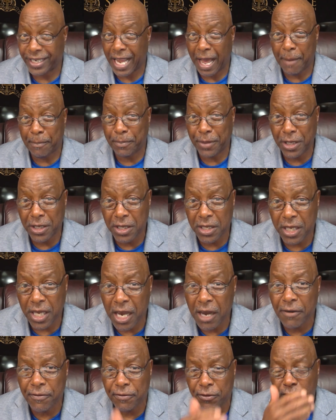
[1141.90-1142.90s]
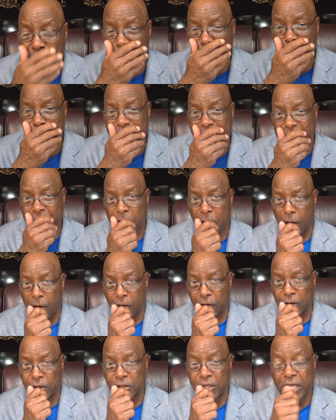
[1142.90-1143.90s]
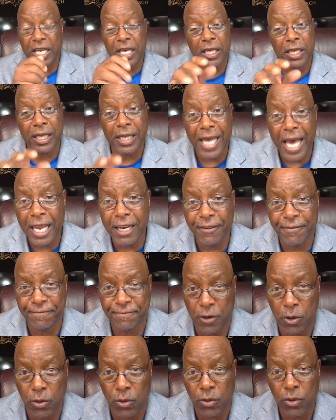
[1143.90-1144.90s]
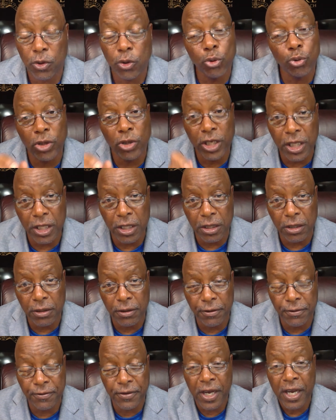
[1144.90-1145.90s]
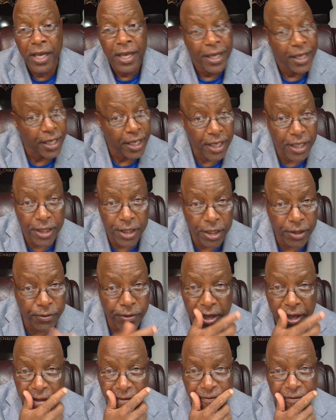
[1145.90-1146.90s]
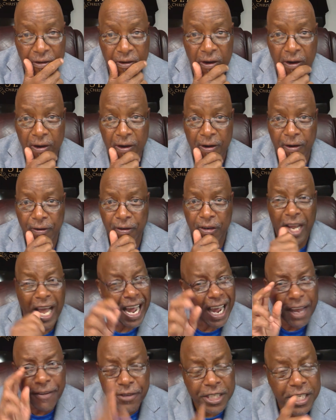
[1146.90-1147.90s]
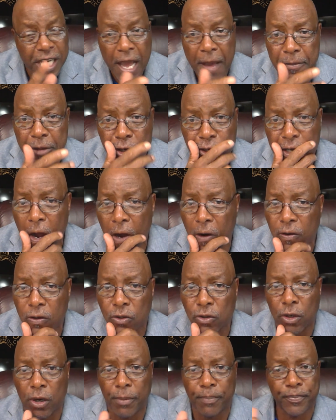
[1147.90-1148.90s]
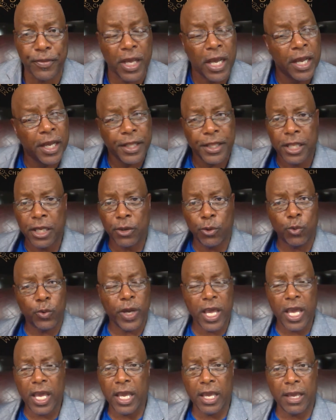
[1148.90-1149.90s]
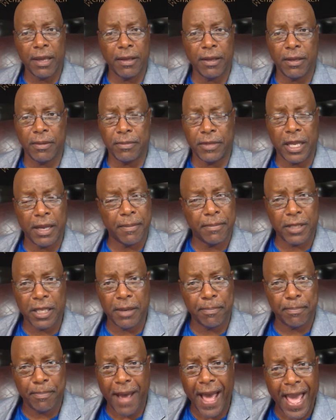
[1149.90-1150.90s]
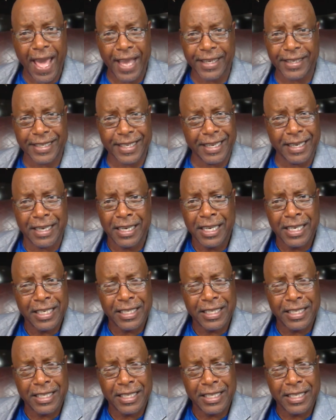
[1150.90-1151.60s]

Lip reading: Now be careful, because there are a lot of folk who live in the graveyard. Every time you talk to them, they're way, they're back, they're